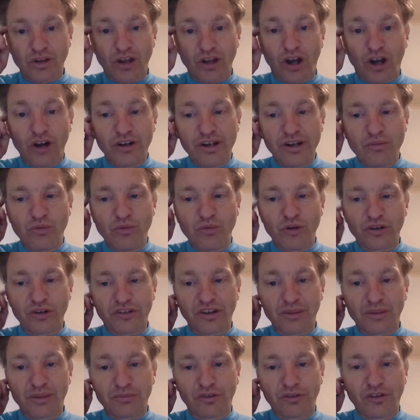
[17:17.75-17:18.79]
only worked
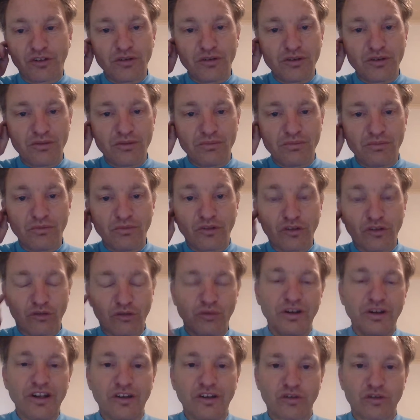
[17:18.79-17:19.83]
up to
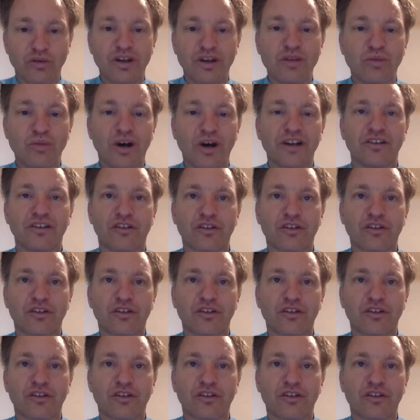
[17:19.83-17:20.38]
2021,